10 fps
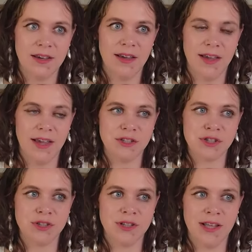it
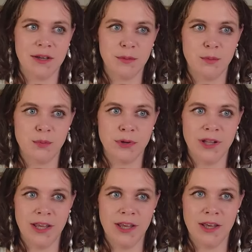should like
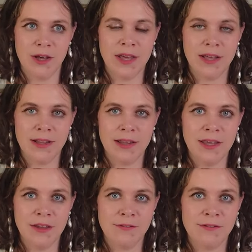pretty
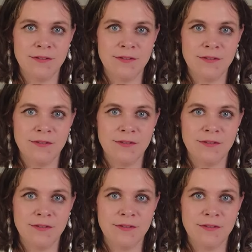quickly feel like
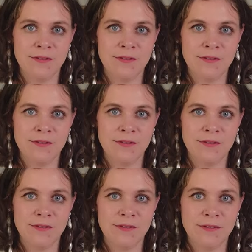it's working. I
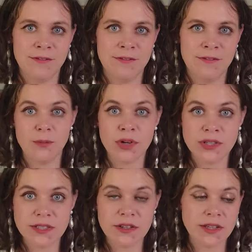can give a really
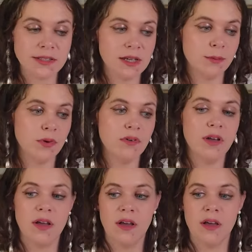personal example
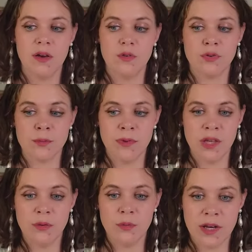for
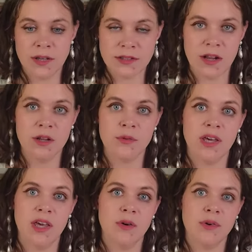me, when I started
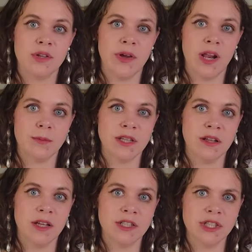working with the right up style
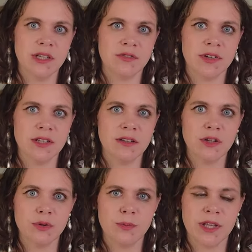logic, it felt a
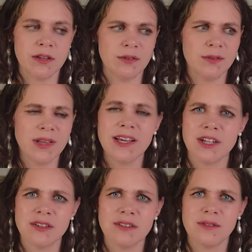little bit
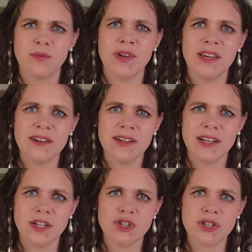like weird
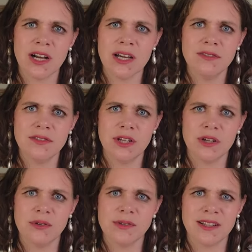and contrived. You
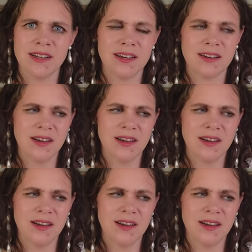know, it was like,